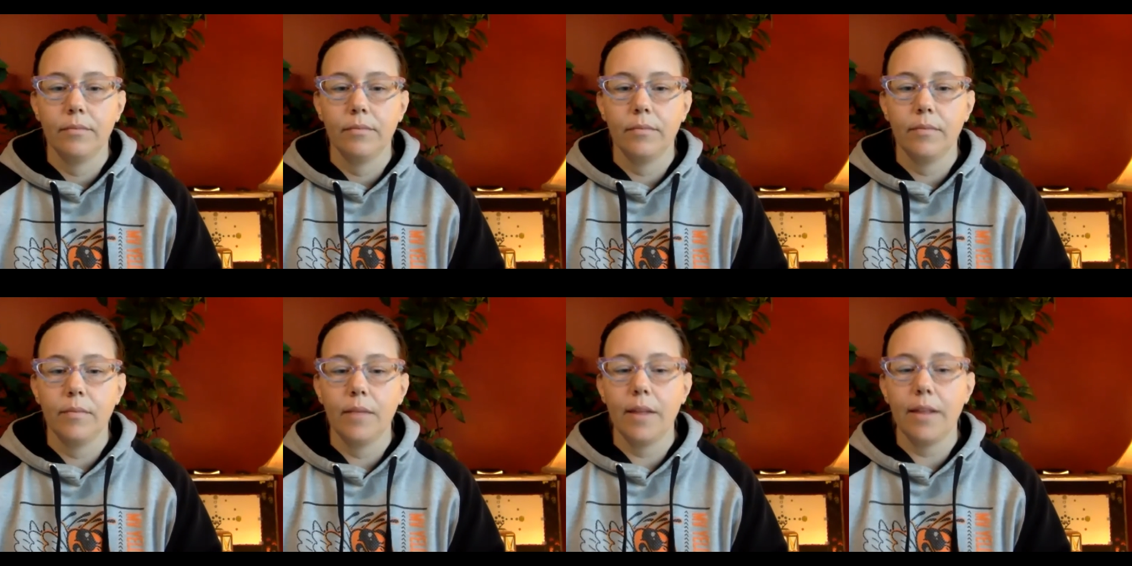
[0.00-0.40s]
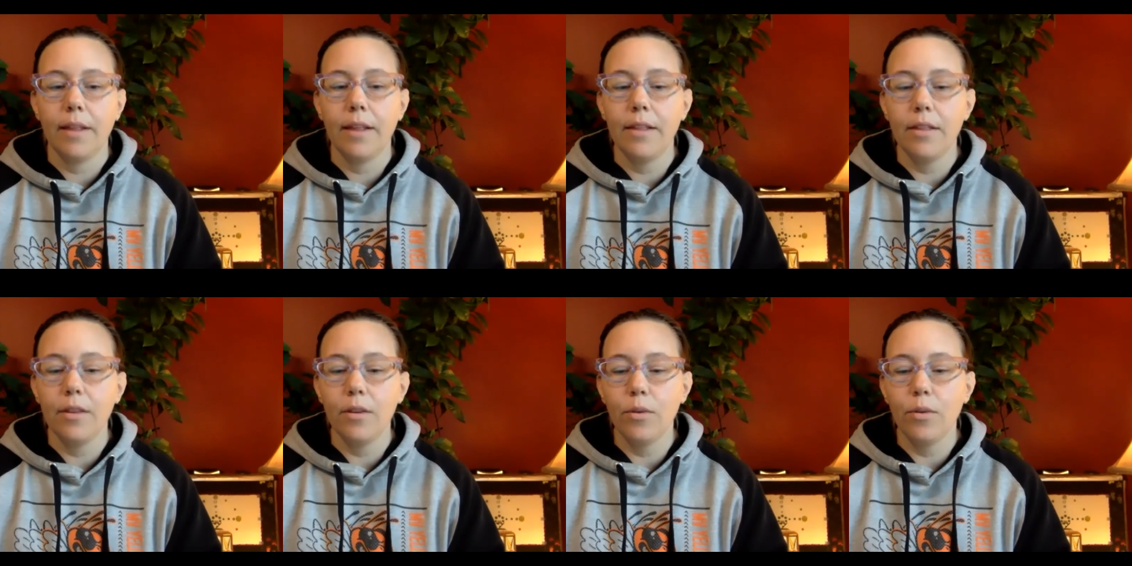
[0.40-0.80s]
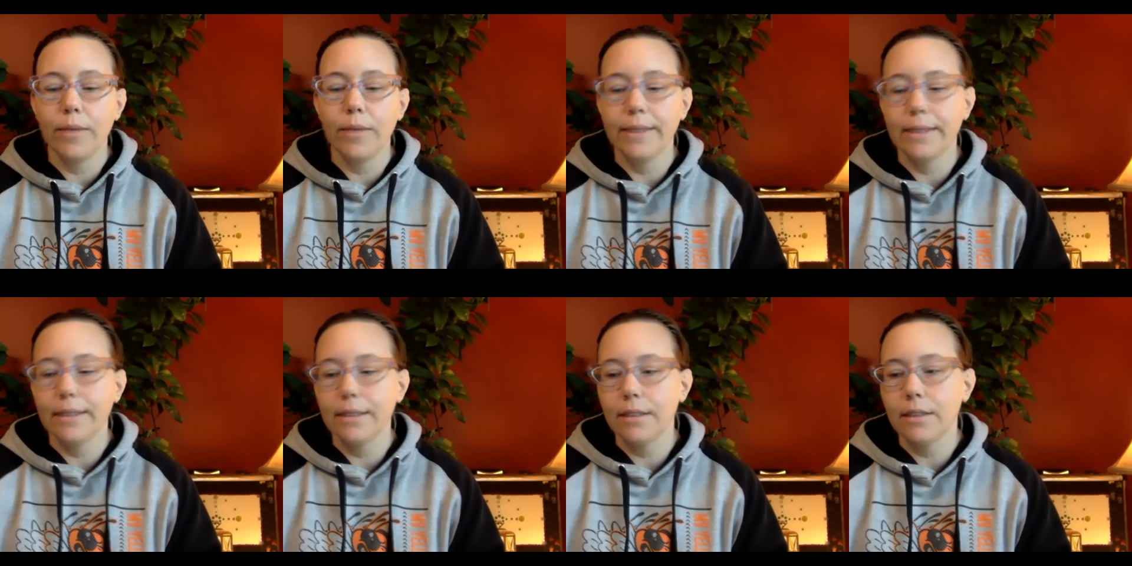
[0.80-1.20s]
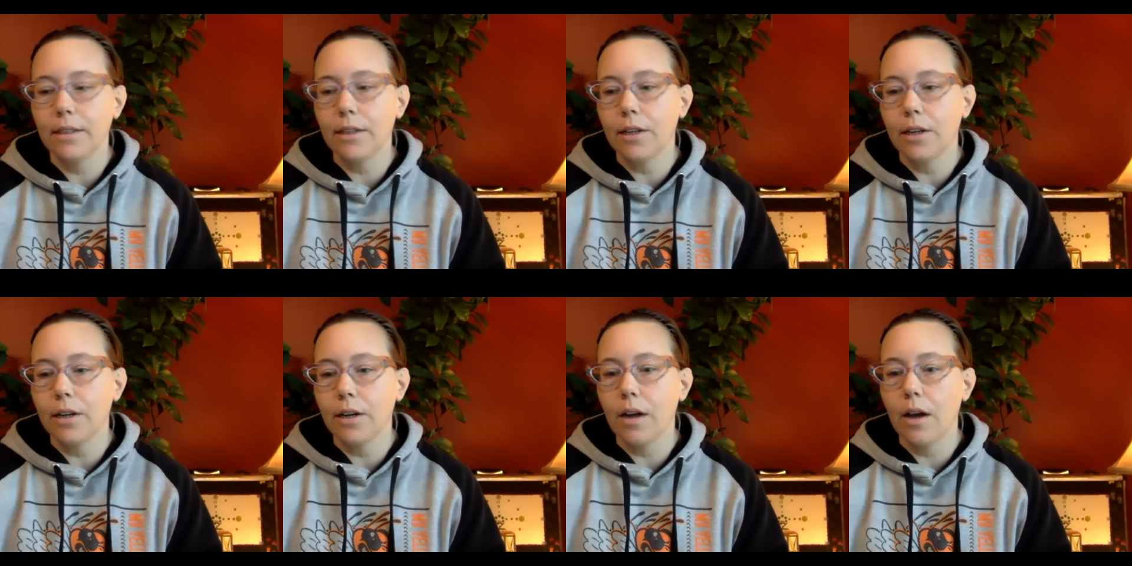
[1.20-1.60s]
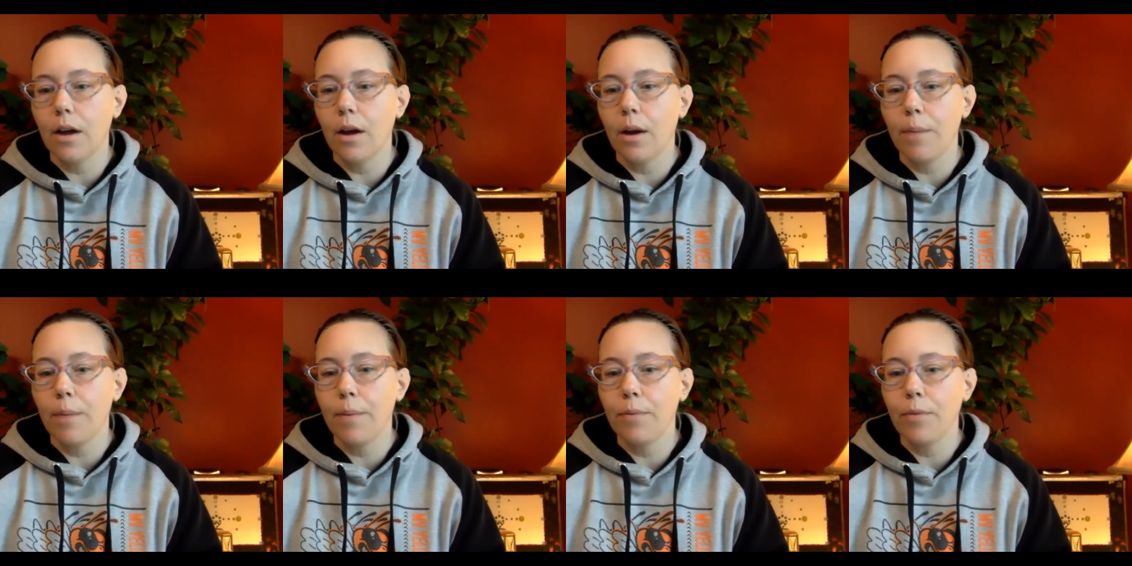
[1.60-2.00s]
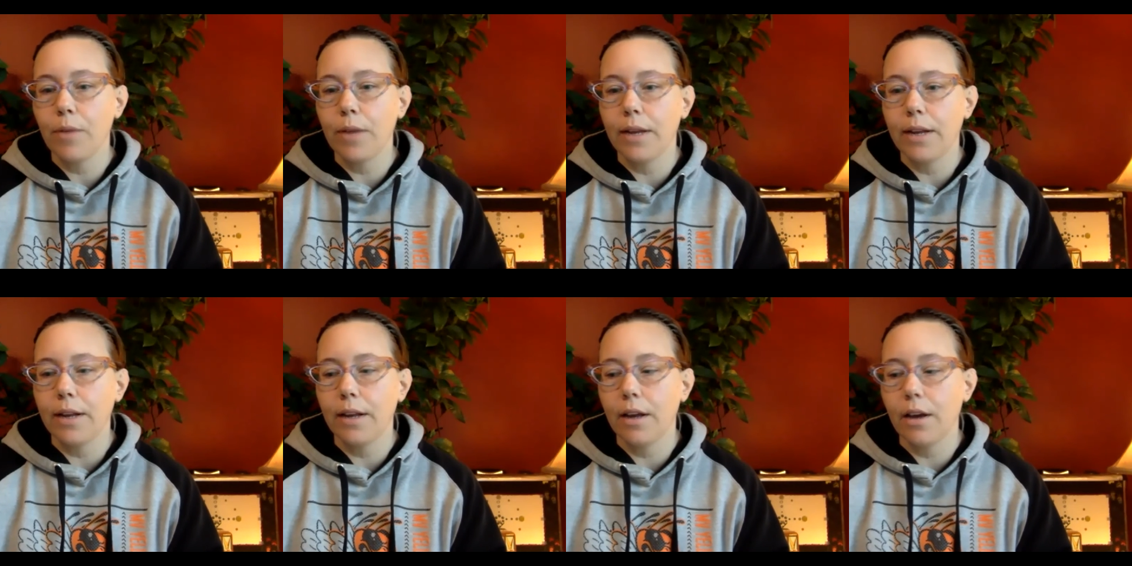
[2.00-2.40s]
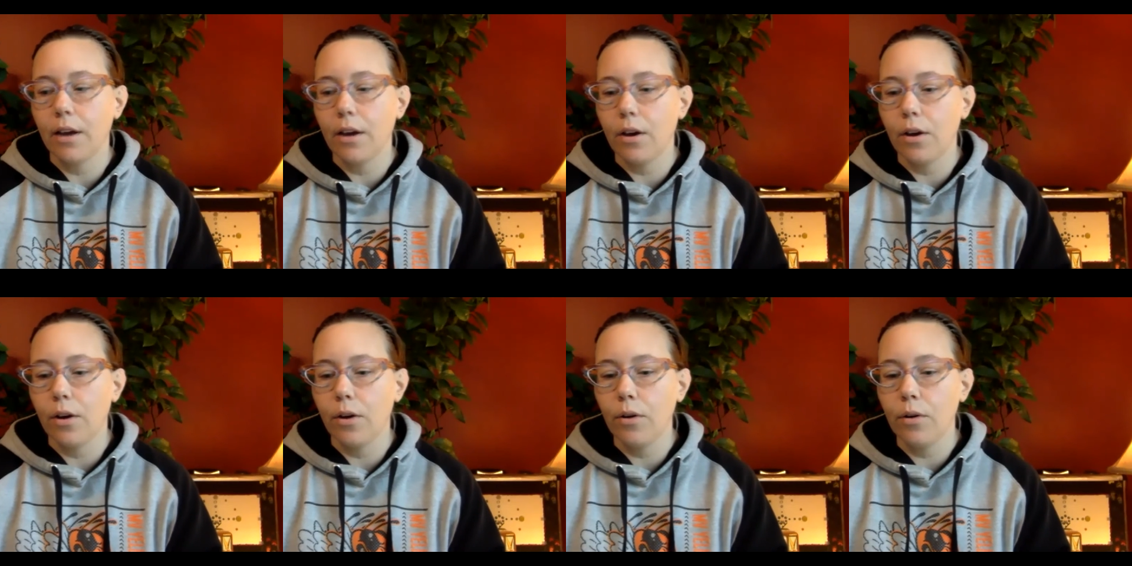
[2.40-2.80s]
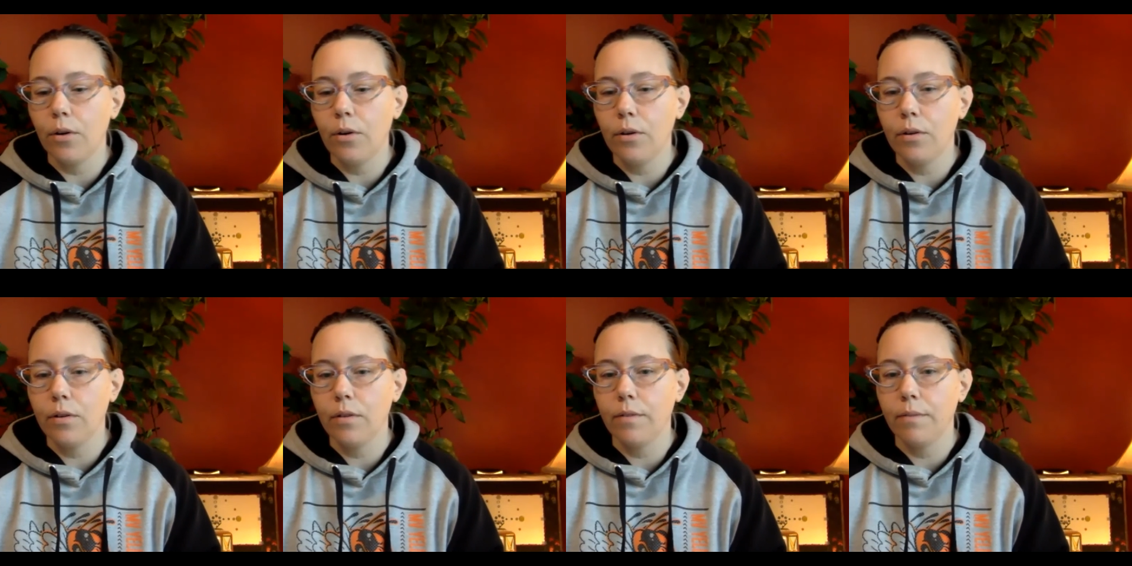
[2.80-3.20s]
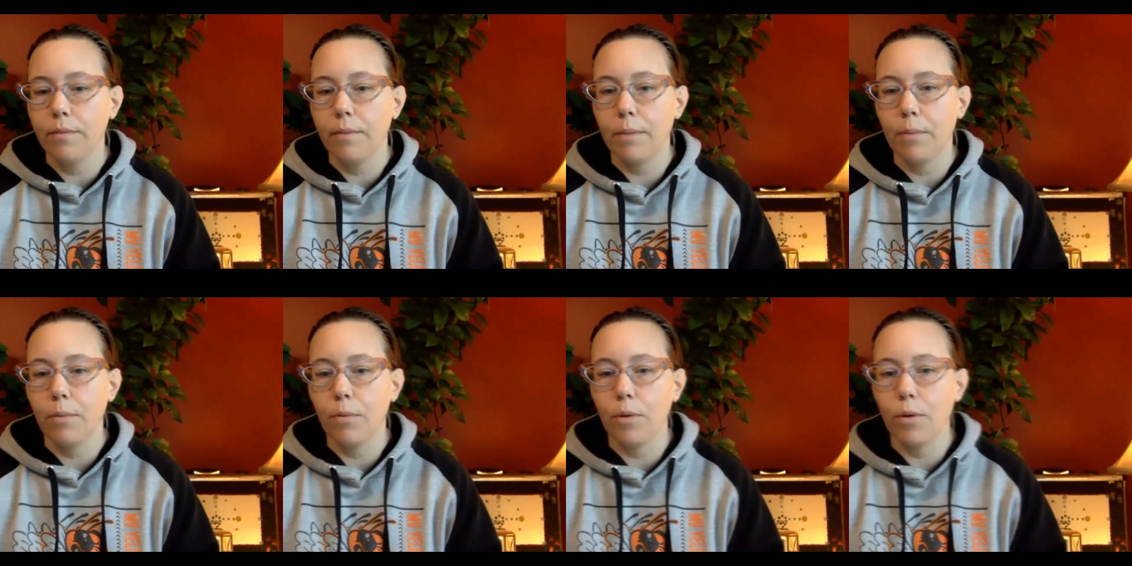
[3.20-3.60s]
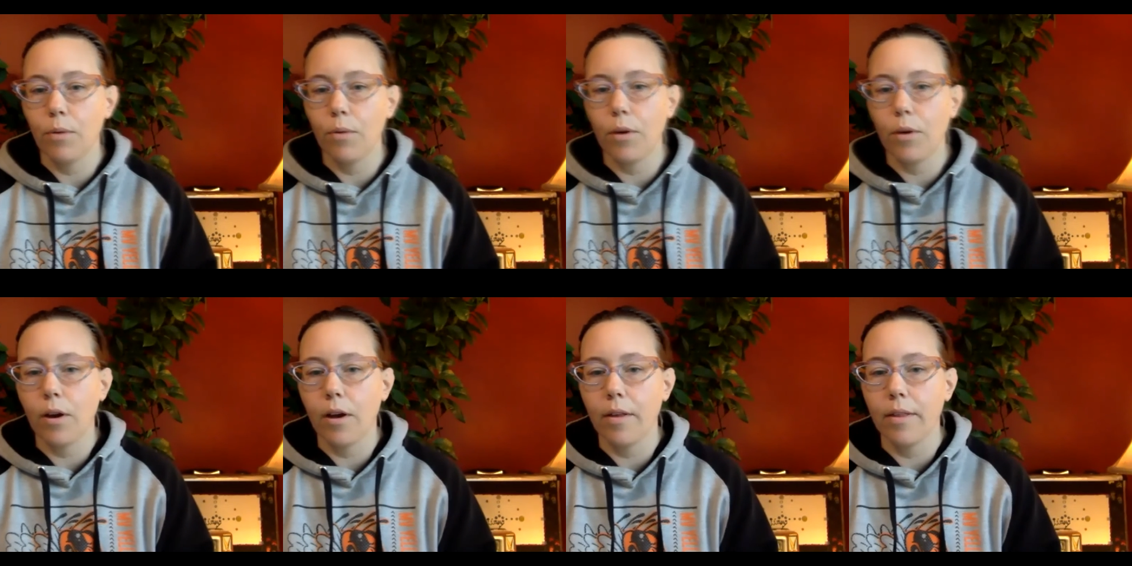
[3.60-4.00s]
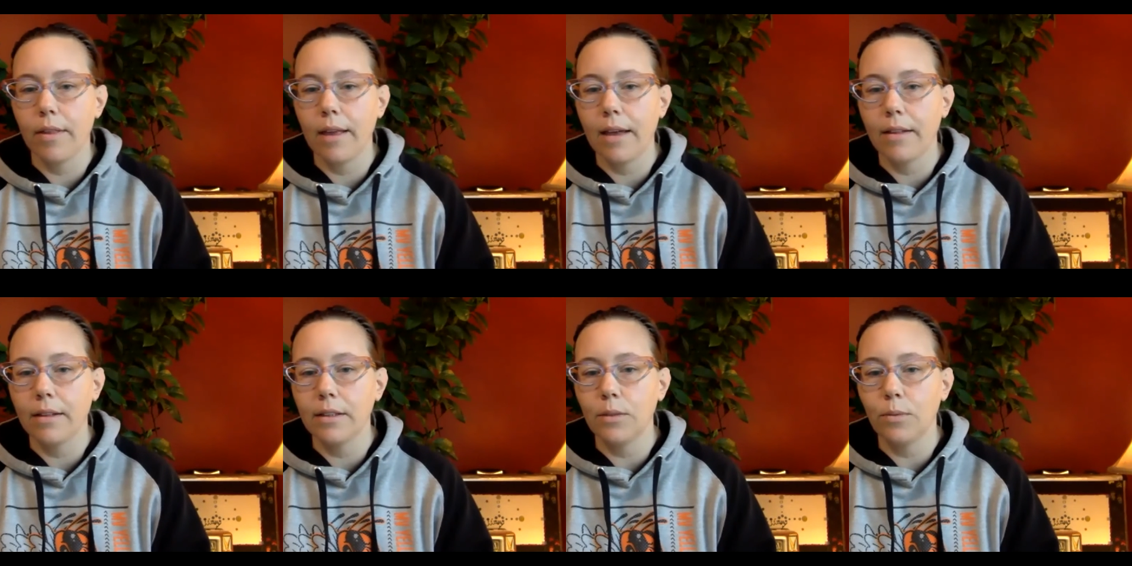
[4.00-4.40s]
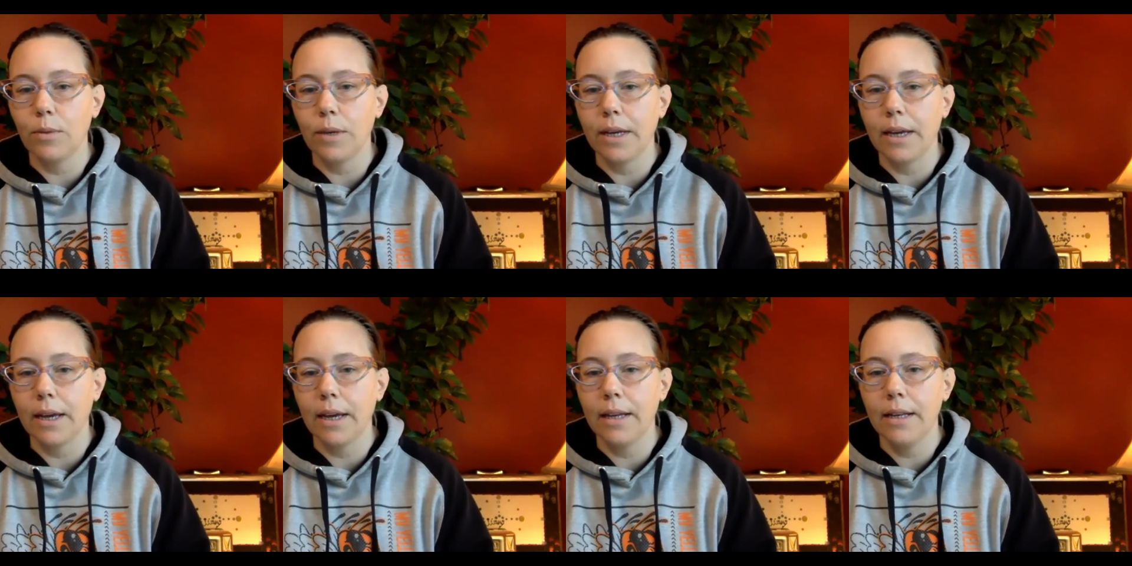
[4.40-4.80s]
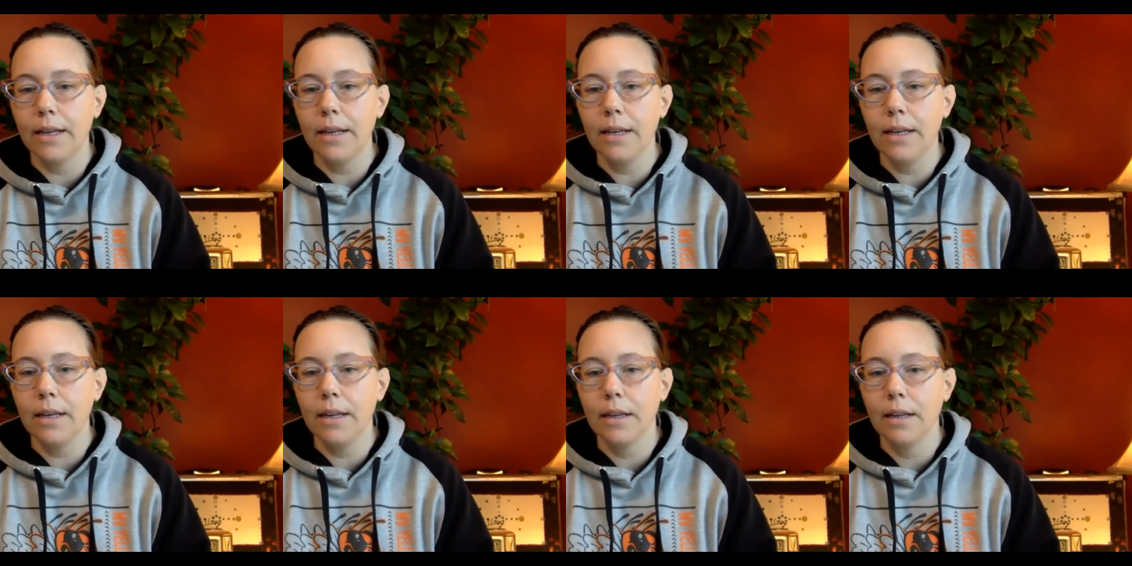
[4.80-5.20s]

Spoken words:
And I think the quizzes are up and ready to go. People want to work on that this weekend.